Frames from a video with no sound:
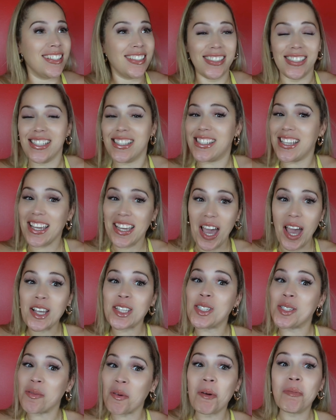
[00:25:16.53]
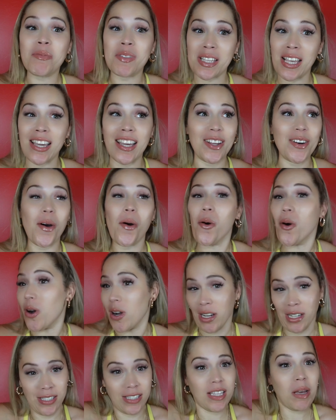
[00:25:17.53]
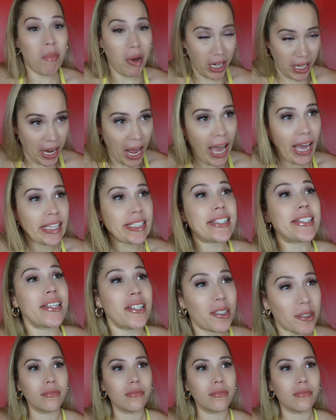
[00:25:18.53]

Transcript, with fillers: the DA swoops in or somebody dies.